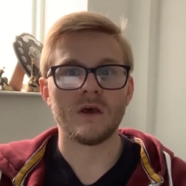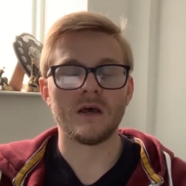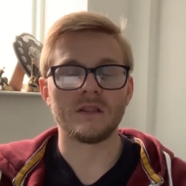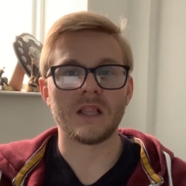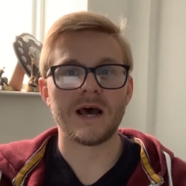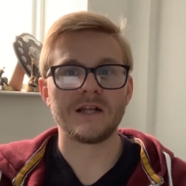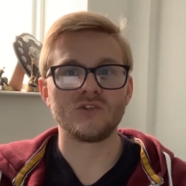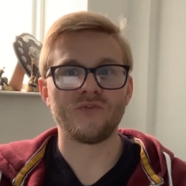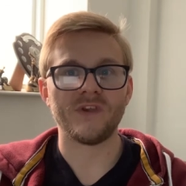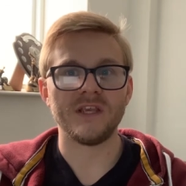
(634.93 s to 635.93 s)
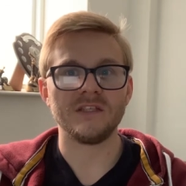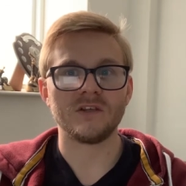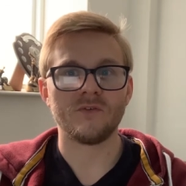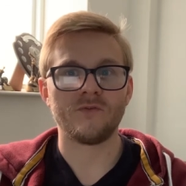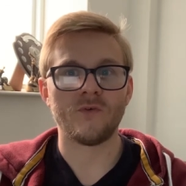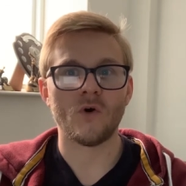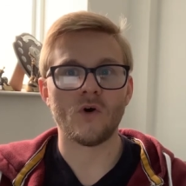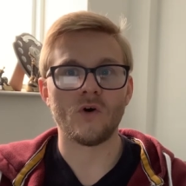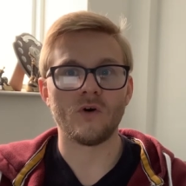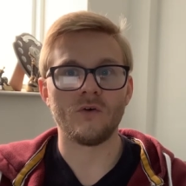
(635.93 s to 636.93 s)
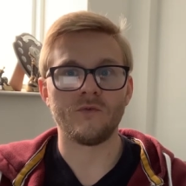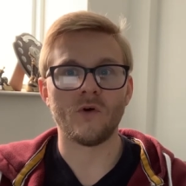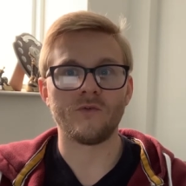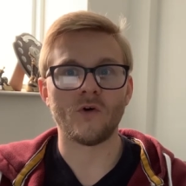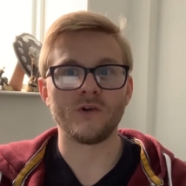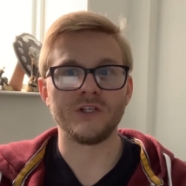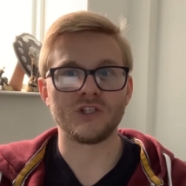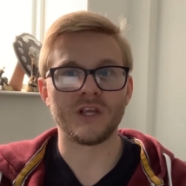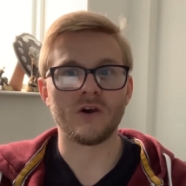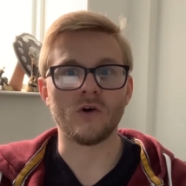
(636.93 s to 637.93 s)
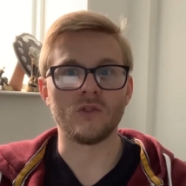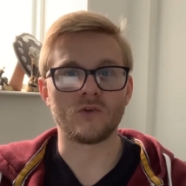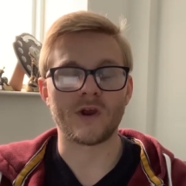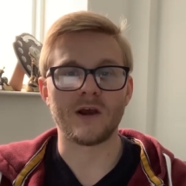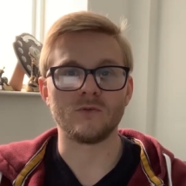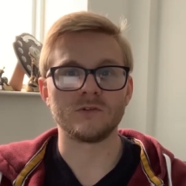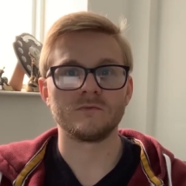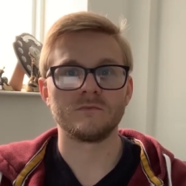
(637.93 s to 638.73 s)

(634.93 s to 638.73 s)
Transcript: and large feet for, uh, for foraging on the ground.